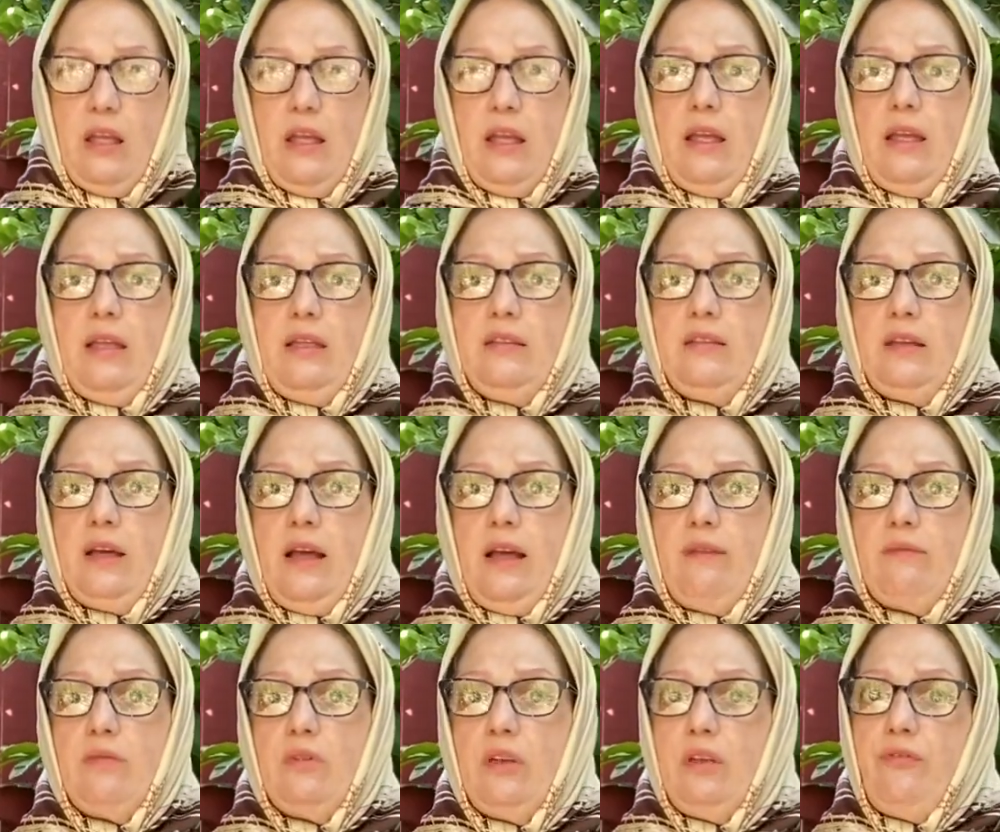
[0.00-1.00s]
and
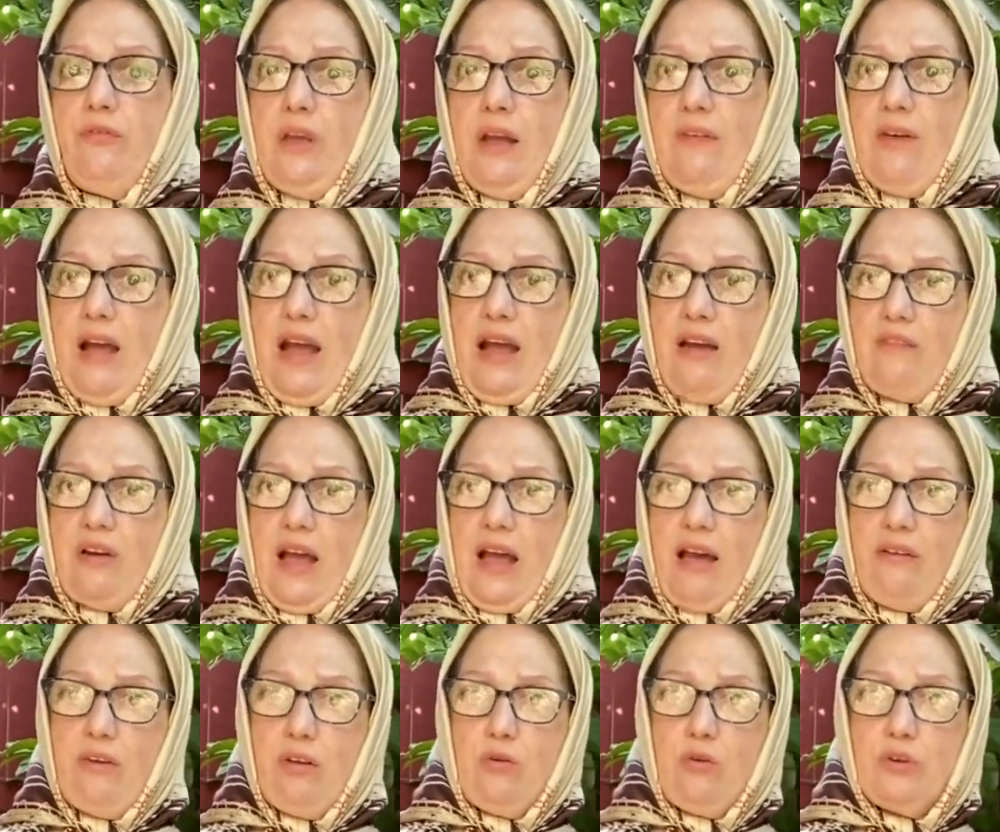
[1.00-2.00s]
if you
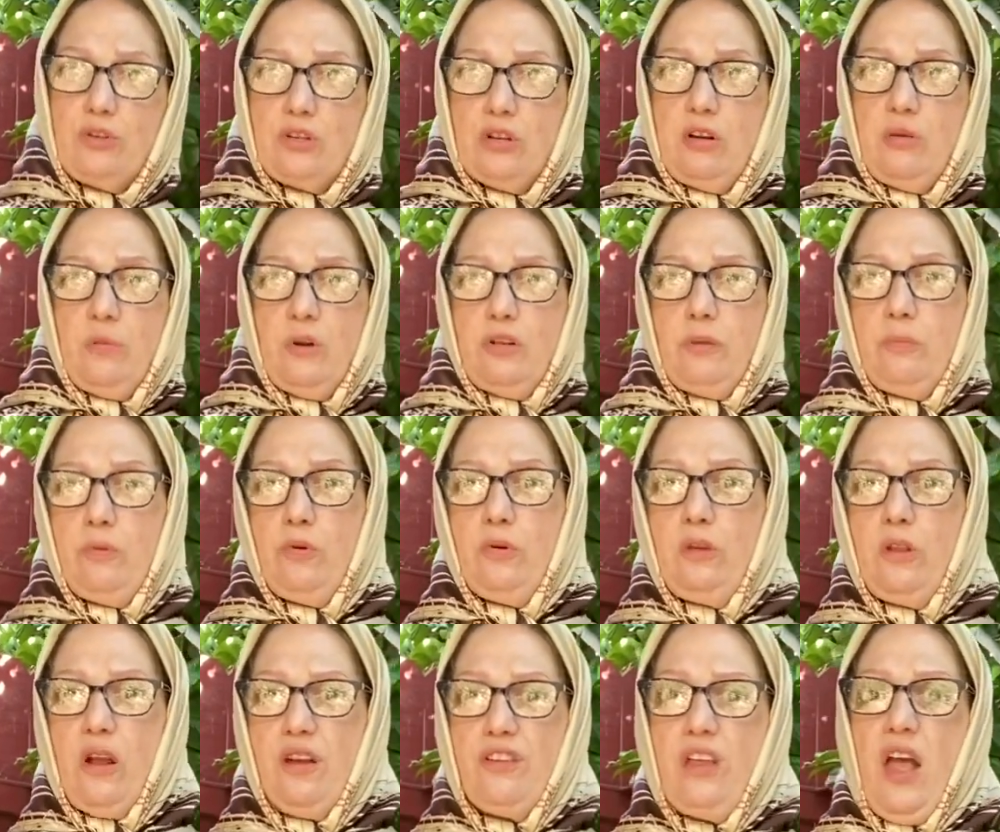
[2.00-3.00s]
have a question about the
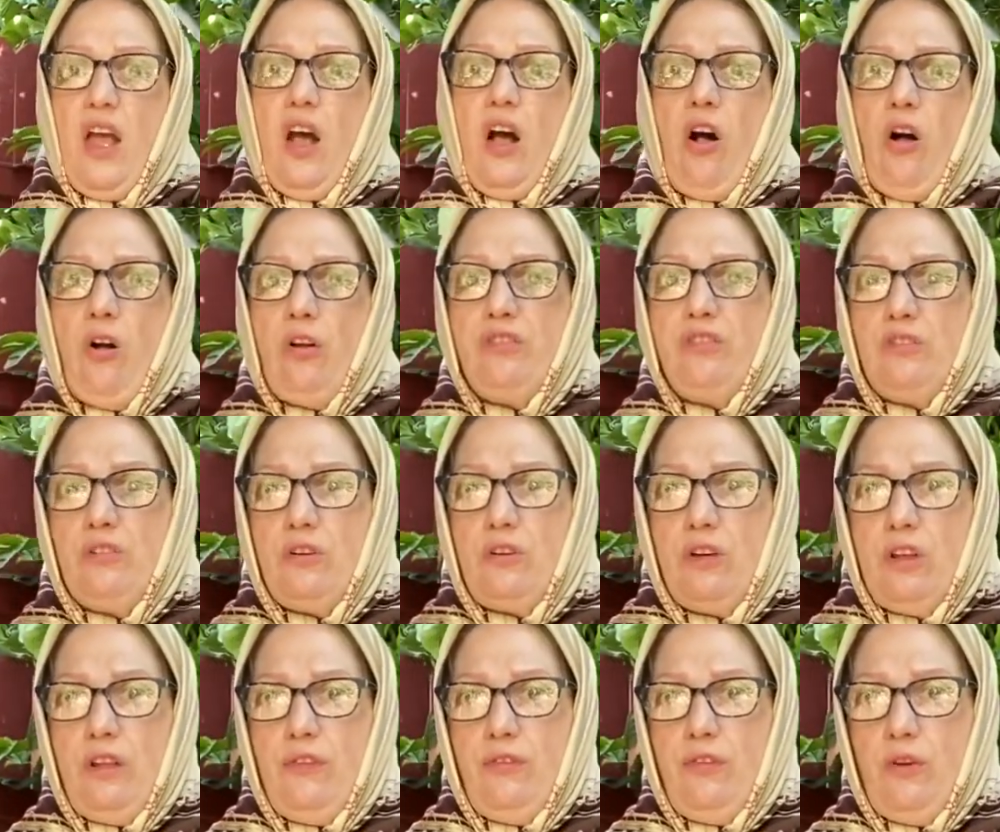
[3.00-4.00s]
products, also
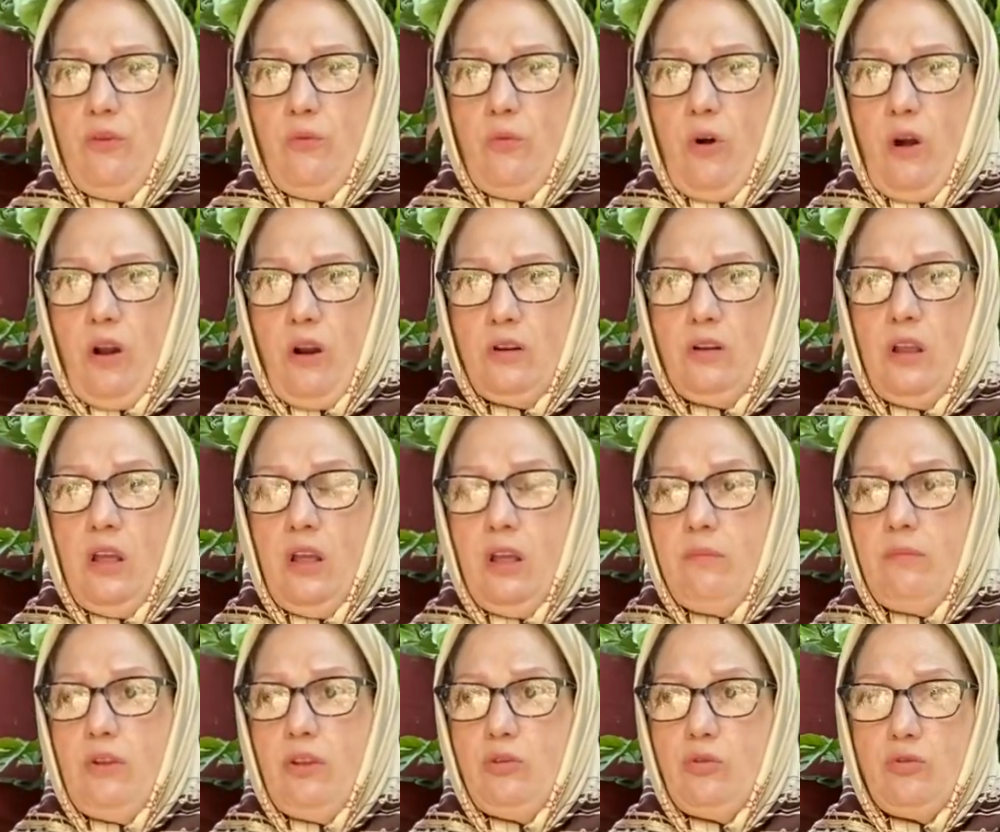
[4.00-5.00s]
if you want
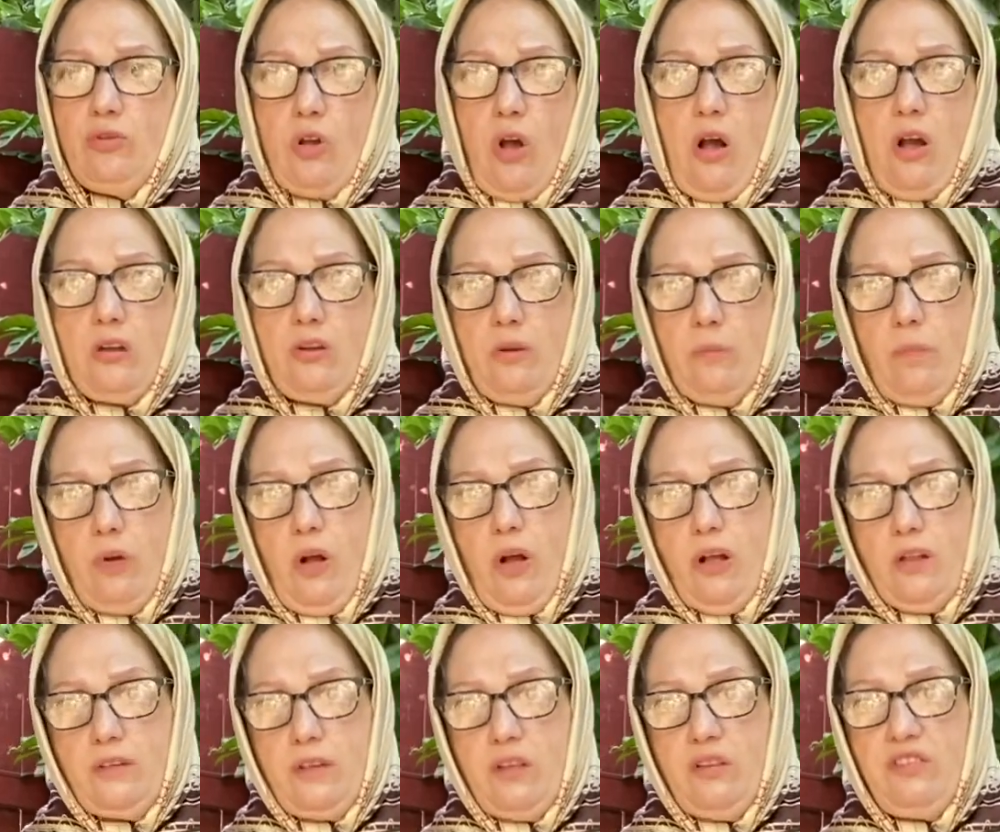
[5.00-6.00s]
me to talk
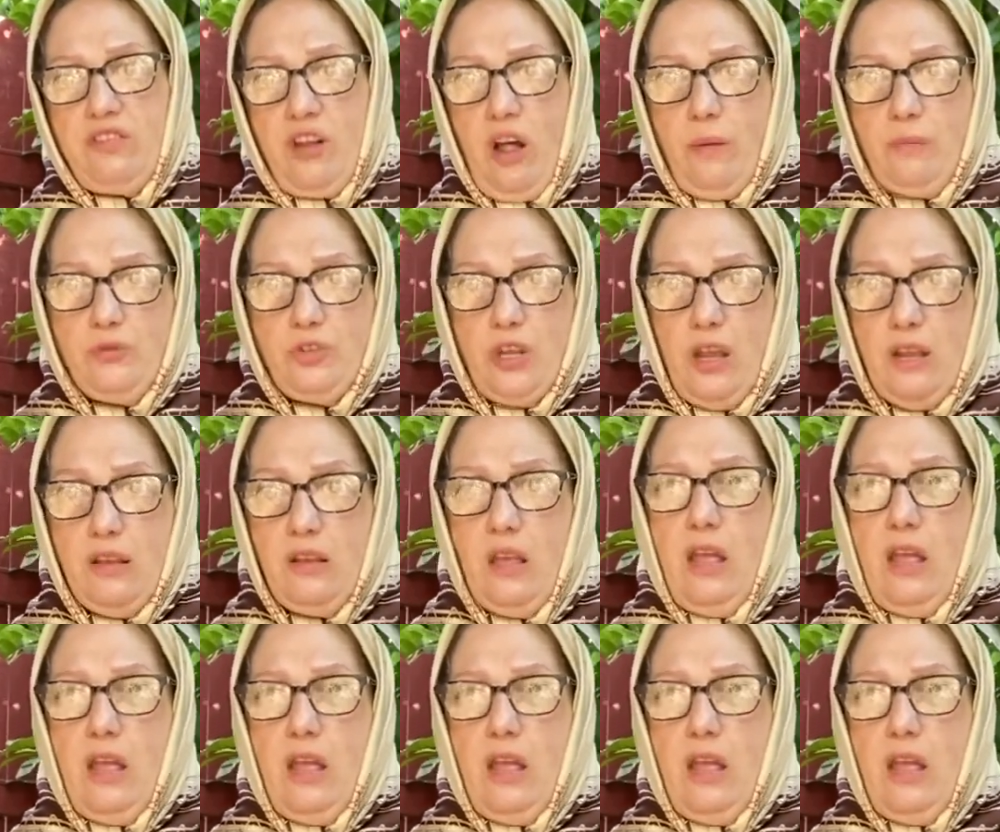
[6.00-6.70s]
about a subject,